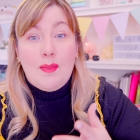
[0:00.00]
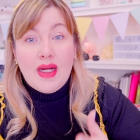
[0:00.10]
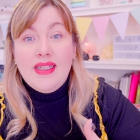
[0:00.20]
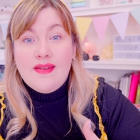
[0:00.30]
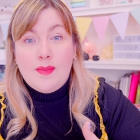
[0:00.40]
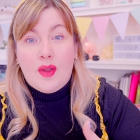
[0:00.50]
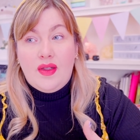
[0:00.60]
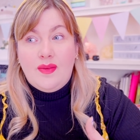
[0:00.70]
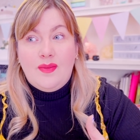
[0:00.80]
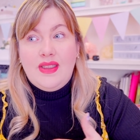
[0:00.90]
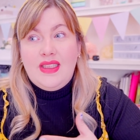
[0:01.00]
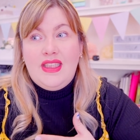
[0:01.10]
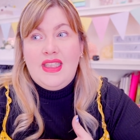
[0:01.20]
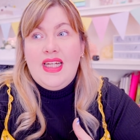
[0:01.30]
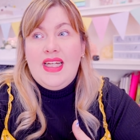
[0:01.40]
price point
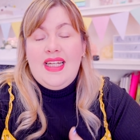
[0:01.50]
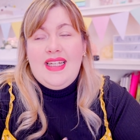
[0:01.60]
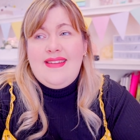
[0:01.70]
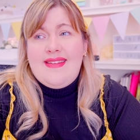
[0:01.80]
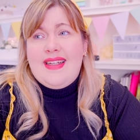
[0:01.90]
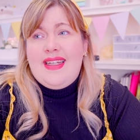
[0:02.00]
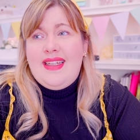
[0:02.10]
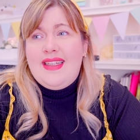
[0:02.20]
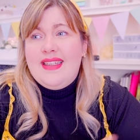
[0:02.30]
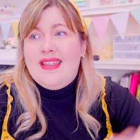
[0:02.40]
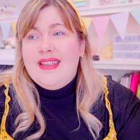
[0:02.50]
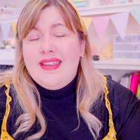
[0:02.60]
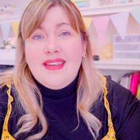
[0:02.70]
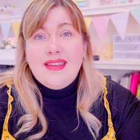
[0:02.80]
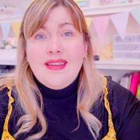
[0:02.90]
which is like
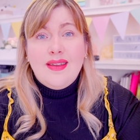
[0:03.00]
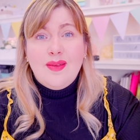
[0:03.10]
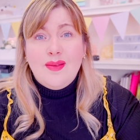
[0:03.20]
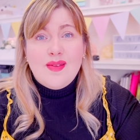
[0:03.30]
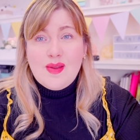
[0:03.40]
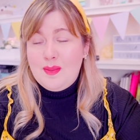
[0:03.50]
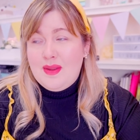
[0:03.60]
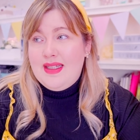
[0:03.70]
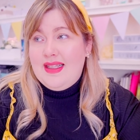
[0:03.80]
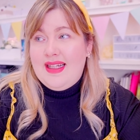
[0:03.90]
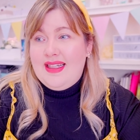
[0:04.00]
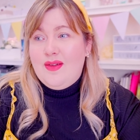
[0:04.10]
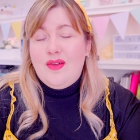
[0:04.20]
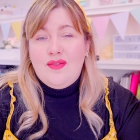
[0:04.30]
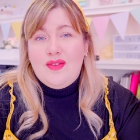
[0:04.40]
who wants to pay
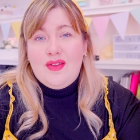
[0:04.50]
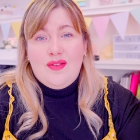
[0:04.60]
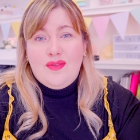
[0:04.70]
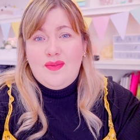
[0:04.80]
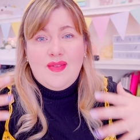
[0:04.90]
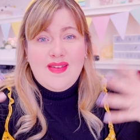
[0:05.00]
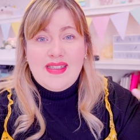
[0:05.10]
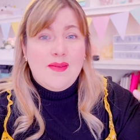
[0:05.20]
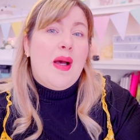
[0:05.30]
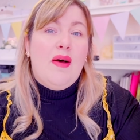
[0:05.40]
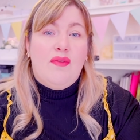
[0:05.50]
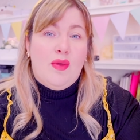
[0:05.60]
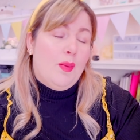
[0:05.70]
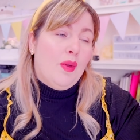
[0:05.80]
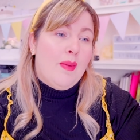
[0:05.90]
like over six pound
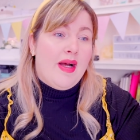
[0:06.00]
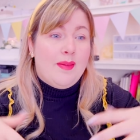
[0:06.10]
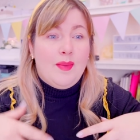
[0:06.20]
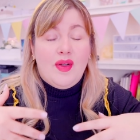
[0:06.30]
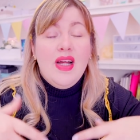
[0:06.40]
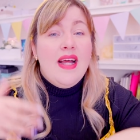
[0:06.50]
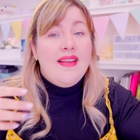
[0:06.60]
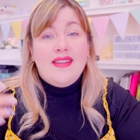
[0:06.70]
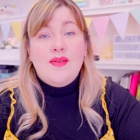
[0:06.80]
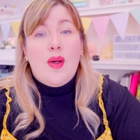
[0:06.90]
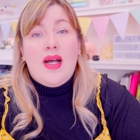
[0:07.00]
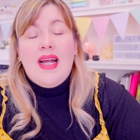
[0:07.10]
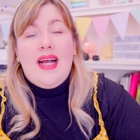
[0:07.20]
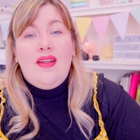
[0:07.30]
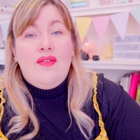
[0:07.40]
for a bookmark but that's what I
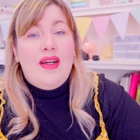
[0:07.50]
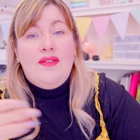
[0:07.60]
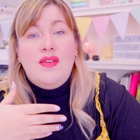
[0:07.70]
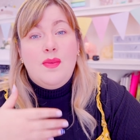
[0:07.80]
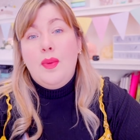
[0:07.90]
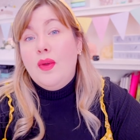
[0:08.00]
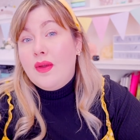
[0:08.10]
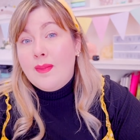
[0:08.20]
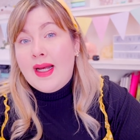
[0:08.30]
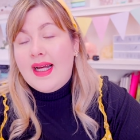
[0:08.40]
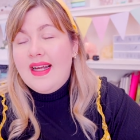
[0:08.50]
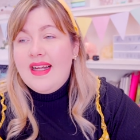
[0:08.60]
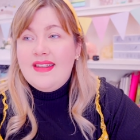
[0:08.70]
kind of have to put them at